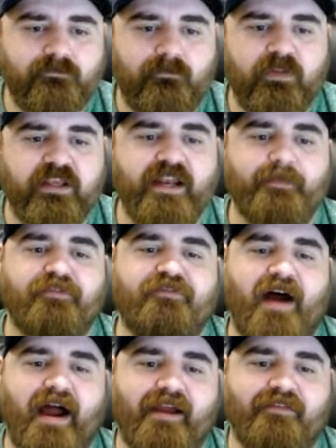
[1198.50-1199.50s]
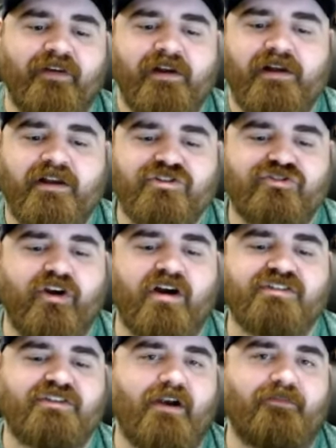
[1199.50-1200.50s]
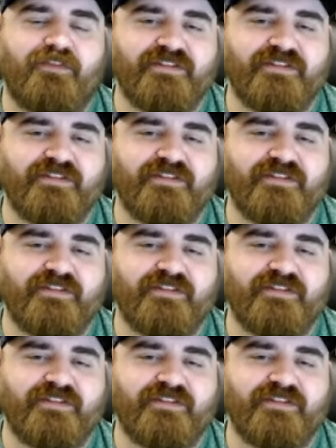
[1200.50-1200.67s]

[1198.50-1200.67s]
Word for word: Key number five strong start for the